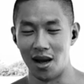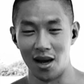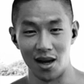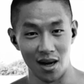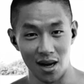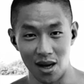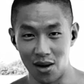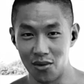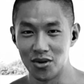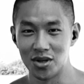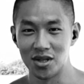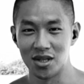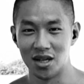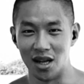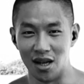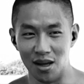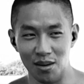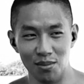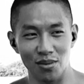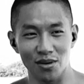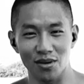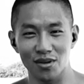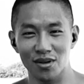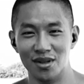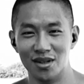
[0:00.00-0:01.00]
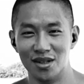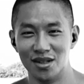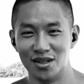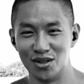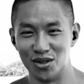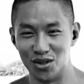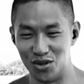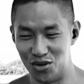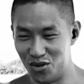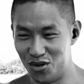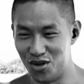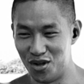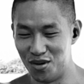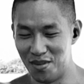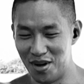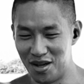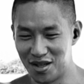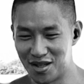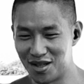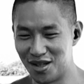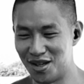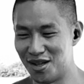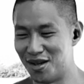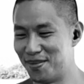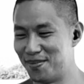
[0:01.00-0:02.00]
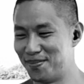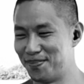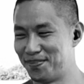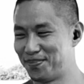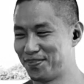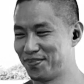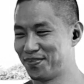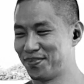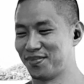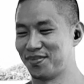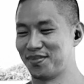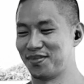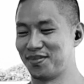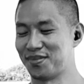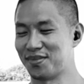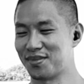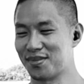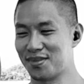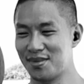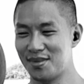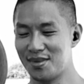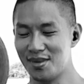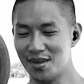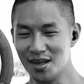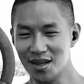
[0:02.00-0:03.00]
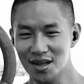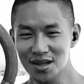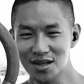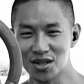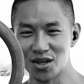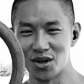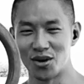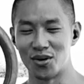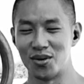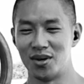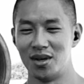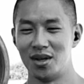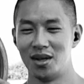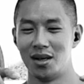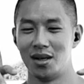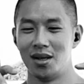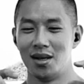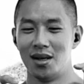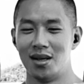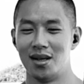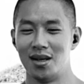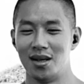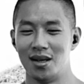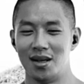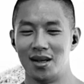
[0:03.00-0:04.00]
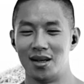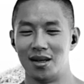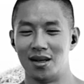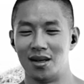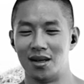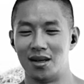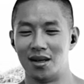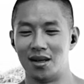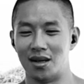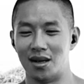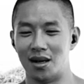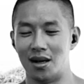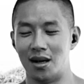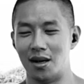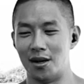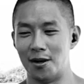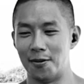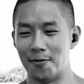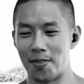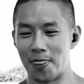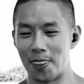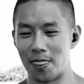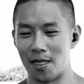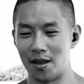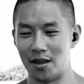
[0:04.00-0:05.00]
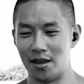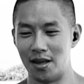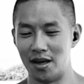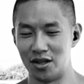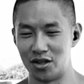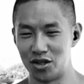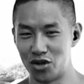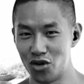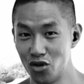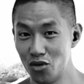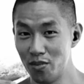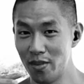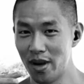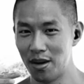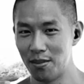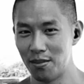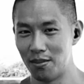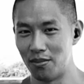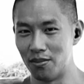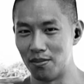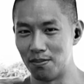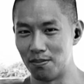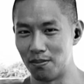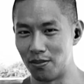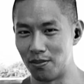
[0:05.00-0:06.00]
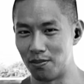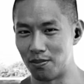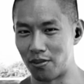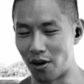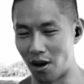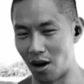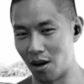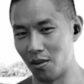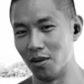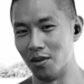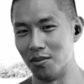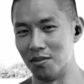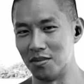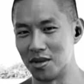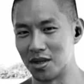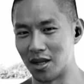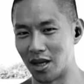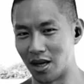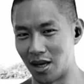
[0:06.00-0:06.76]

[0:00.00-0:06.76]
and I wasn't able to do the muscle up. So there are two main problems